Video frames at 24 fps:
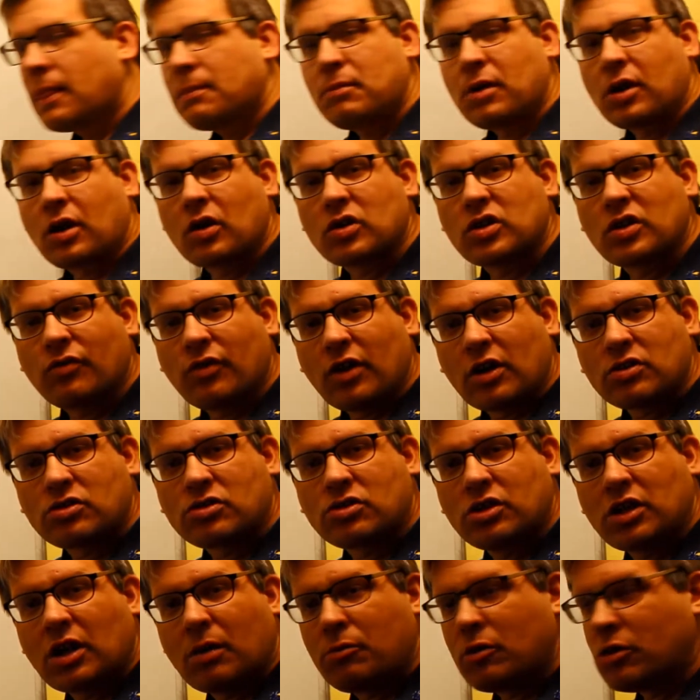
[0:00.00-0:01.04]
because
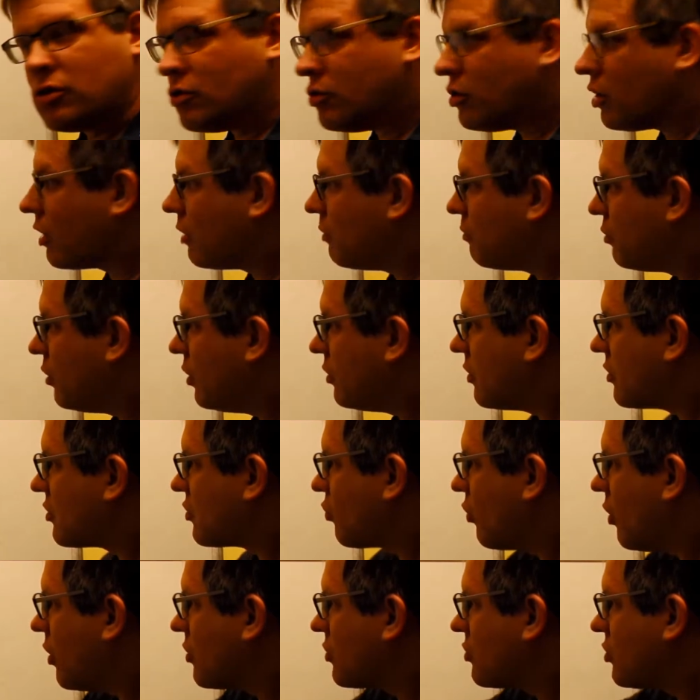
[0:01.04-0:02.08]
eventually I'm going to do the complete the
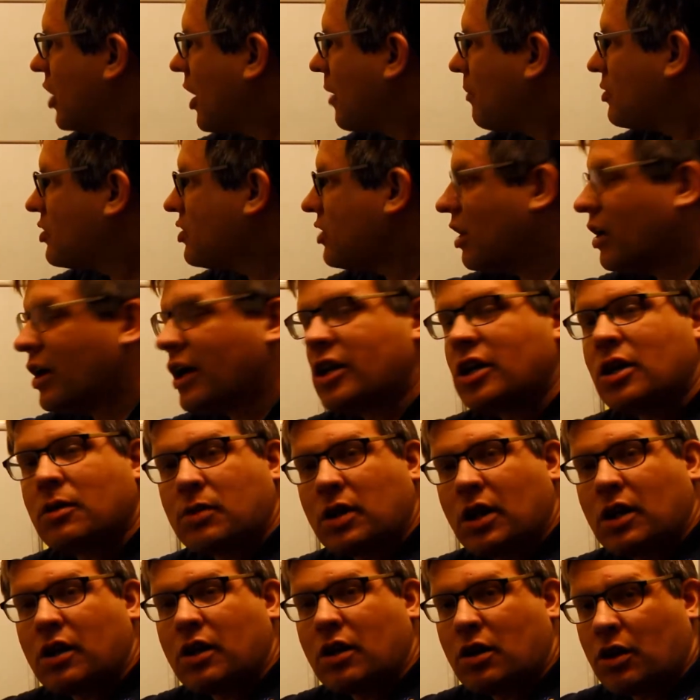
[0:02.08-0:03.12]
square steps, and I'll end
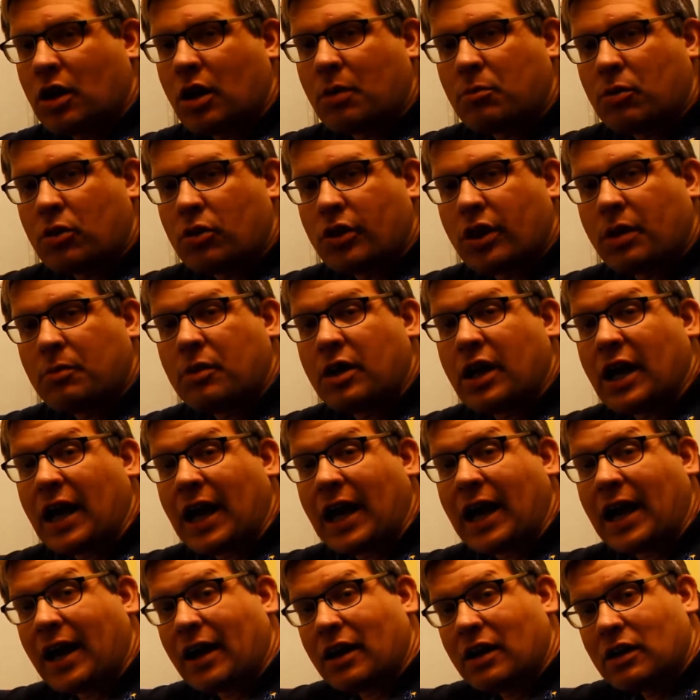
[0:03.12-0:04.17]
up getting a number that I'm going to
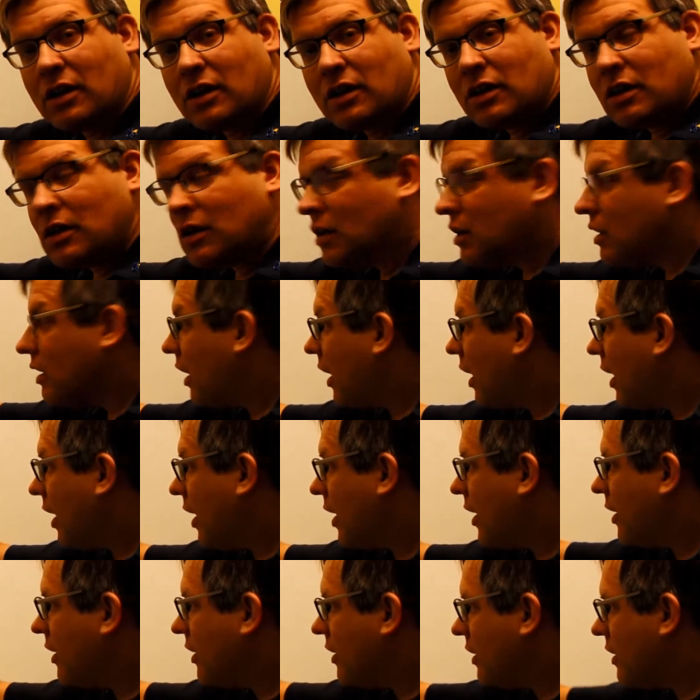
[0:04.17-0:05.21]
add
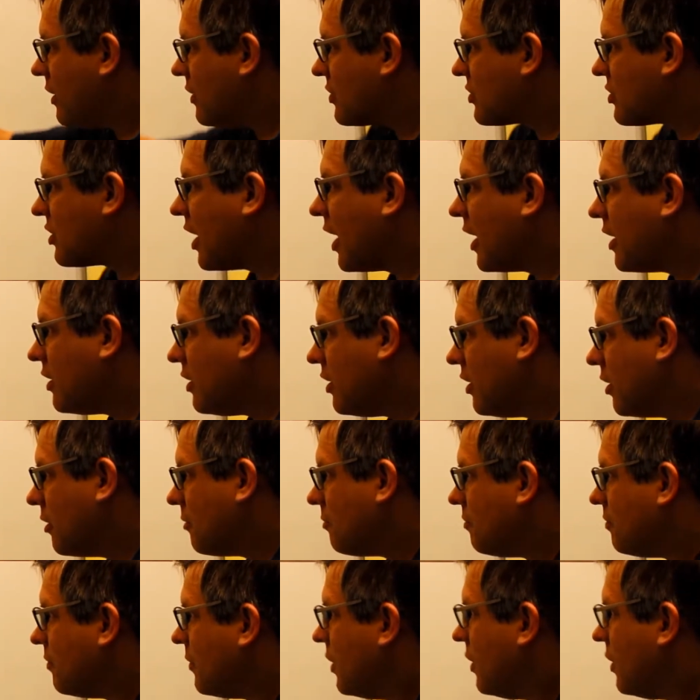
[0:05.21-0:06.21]
inside here.